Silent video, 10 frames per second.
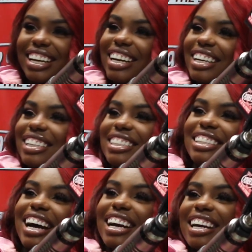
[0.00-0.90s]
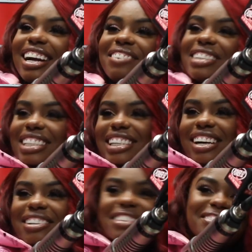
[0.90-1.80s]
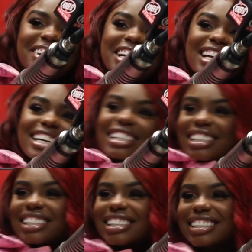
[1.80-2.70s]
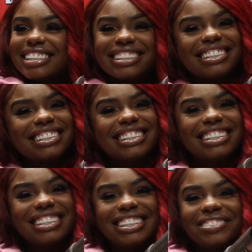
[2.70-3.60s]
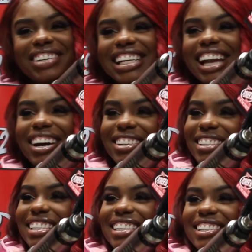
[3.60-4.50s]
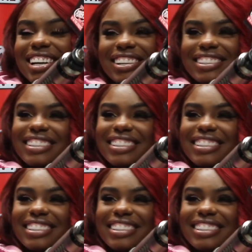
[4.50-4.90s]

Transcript: Close friends. We close, you know.